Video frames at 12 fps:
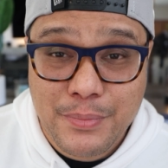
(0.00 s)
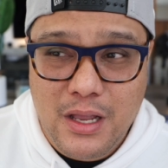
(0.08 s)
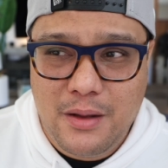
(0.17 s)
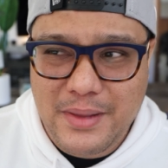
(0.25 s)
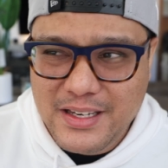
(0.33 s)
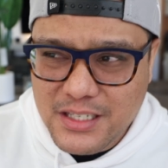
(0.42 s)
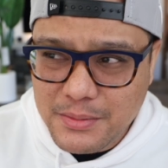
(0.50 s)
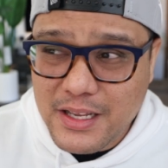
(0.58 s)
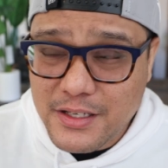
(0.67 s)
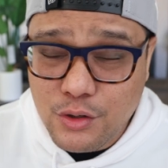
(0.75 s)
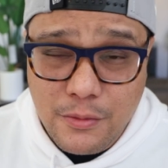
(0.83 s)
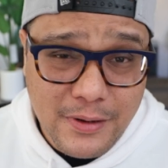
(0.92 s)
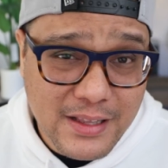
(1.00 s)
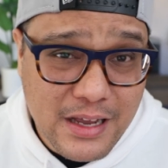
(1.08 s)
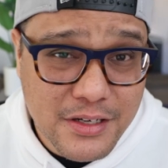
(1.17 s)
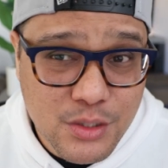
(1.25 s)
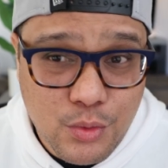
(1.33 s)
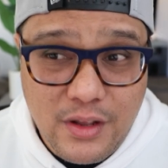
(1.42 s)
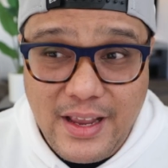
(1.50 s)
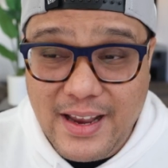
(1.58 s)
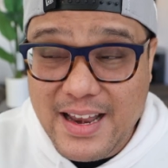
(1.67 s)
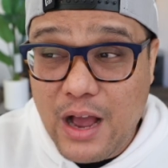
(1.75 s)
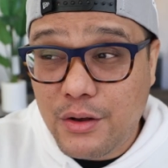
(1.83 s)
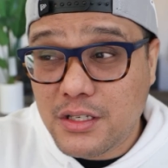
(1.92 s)
Um, and sometimes it would be loud as well.
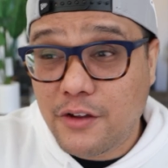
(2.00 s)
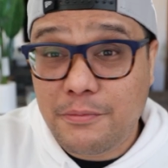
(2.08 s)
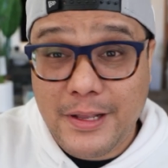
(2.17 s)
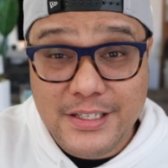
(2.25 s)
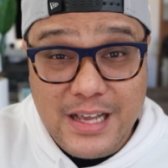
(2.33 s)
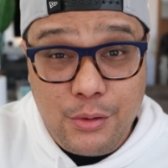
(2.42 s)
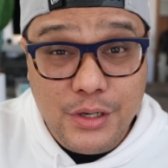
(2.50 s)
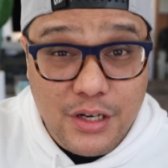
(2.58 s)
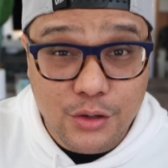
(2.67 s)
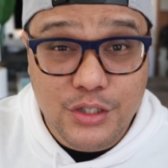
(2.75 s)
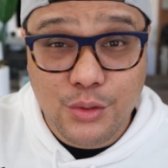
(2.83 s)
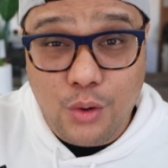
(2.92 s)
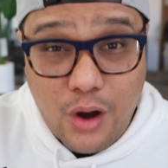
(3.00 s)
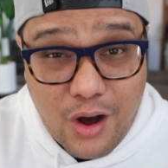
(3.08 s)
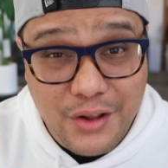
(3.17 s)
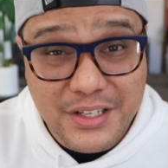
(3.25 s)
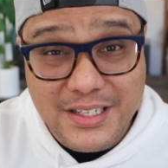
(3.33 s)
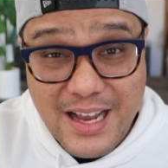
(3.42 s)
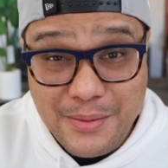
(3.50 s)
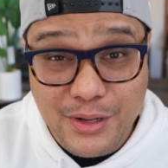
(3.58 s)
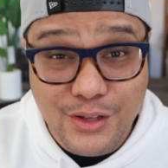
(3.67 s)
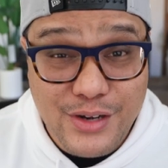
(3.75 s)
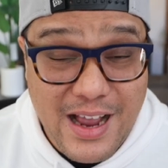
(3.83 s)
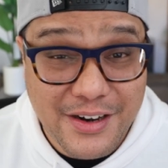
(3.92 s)
And that was a place I would go to all the time to
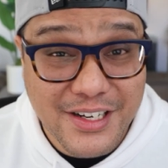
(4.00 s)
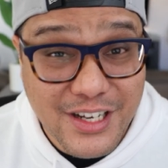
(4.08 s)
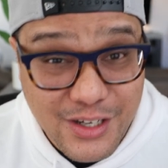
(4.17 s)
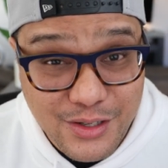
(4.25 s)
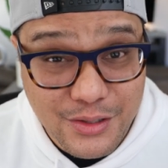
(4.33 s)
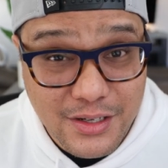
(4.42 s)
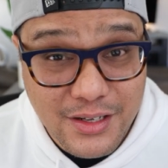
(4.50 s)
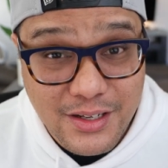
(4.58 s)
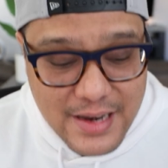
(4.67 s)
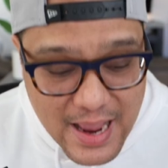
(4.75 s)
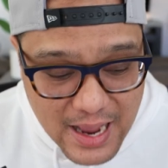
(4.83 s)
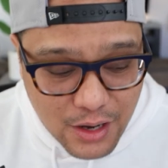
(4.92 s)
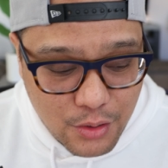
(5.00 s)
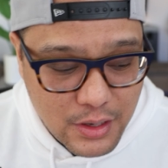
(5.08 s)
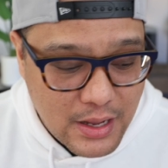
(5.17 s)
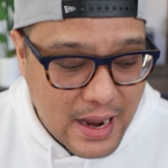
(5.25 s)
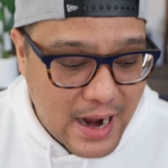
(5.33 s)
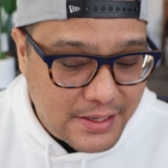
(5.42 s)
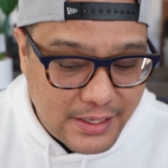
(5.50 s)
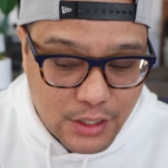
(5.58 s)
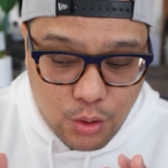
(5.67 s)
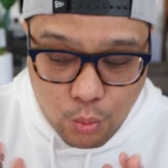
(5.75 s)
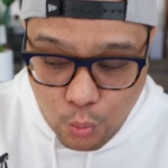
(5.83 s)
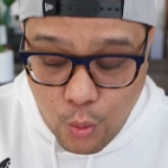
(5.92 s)
learn how to code. Now, I
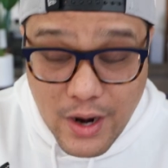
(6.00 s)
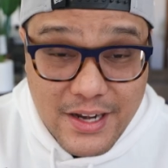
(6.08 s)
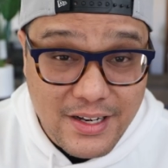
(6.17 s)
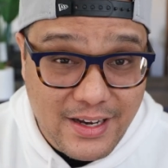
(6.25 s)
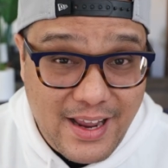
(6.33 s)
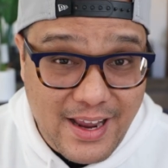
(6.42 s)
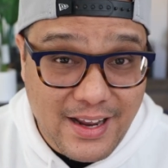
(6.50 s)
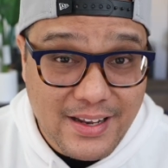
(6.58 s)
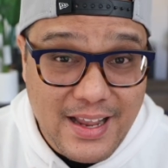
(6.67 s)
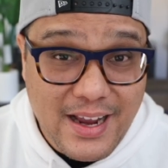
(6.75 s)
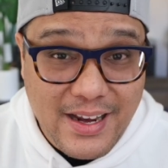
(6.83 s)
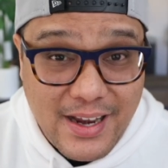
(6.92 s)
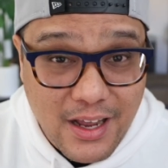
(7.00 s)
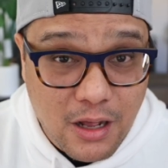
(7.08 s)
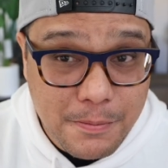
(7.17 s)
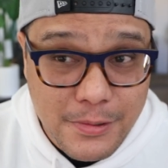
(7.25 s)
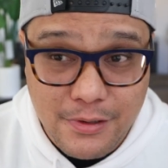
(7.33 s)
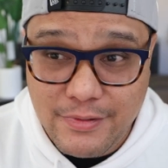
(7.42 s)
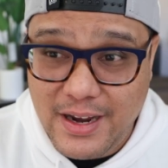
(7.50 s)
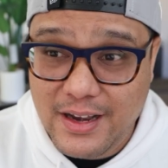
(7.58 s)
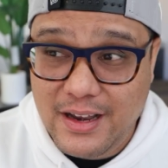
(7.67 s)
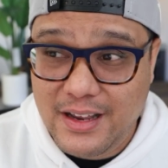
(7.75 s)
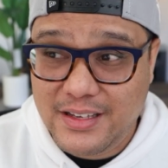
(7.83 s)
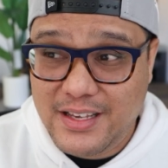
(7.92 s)
think one thing that can help you,
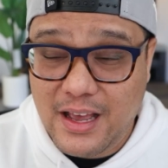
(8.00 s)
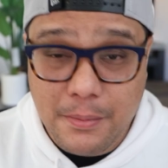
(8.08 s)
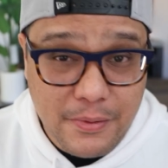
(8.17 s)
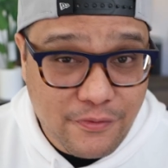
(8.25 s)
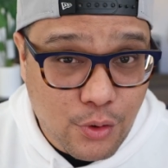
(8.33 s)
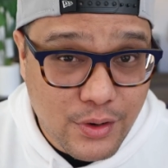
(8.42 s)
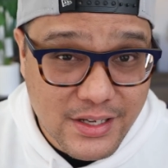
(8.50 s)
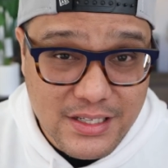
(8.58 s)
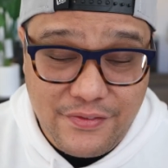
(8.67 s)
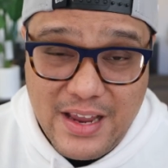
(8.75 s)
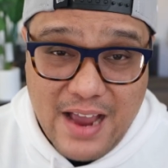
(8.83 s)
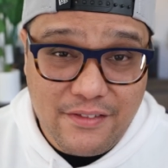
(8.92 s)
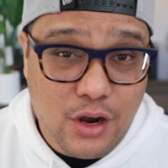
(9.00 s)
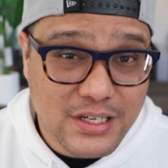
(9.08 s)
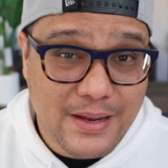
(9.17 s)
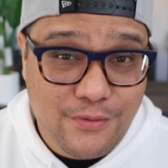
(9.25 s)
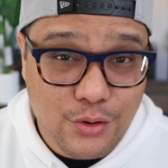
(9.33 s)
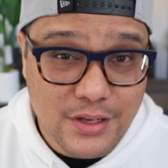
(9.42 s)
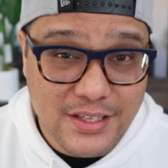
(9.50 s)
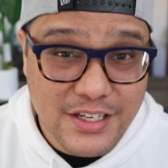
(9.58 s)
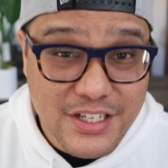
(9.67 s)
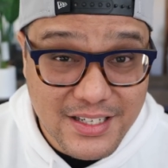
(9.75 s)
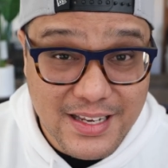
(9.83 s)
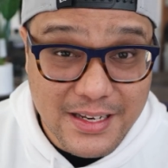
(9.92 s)
right, to help you focus, if you have a hard time
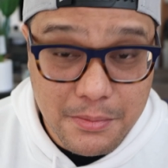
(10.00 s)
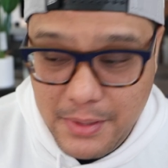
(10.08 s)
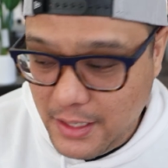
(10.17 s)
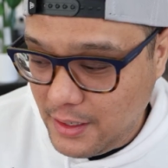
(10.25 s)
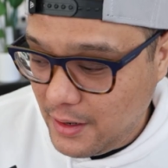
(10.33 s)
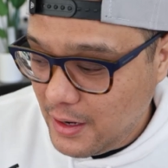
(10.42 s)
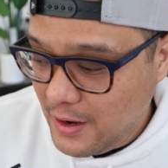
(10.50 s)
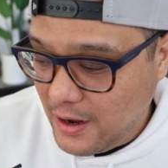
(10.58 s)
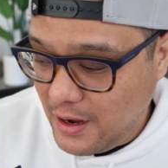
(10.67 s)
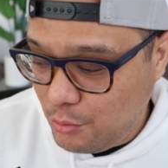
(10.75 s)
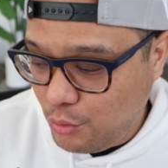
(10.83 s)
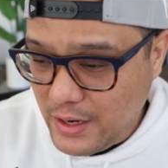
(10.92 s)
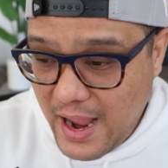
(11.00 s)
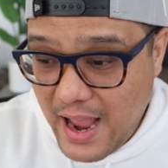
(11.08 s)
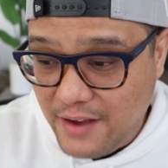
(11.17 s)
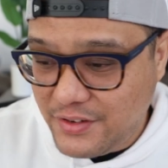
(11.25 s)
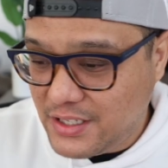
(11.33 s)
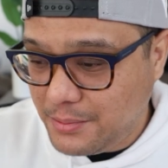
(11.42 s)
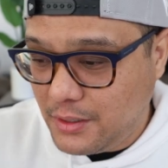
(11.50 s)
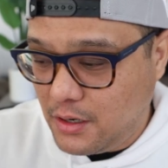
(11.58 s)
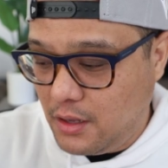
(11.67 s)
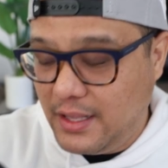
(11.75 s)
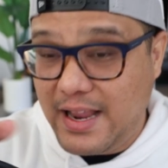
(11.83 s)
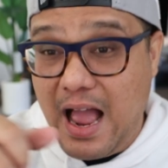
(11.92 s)
focusing just like me, um, what I have is something
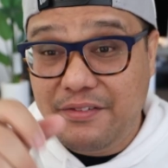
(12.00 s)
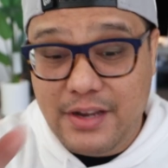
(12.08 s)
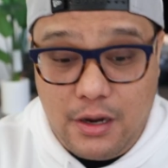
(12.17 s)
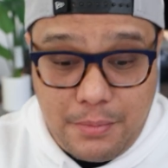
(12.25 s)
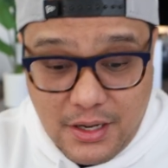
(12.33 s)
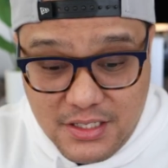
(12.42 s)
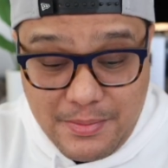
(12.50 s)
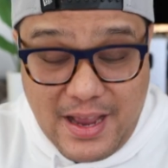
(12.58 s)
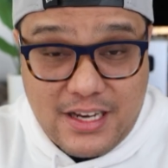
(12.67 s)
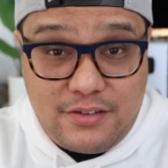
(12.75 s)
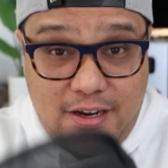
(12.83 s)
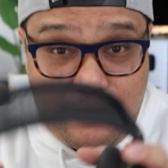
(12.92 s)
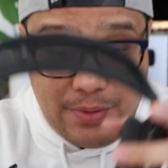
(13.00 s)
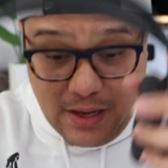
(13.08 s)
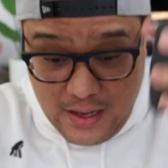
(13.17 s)
called like, I have the AirPods Max, right?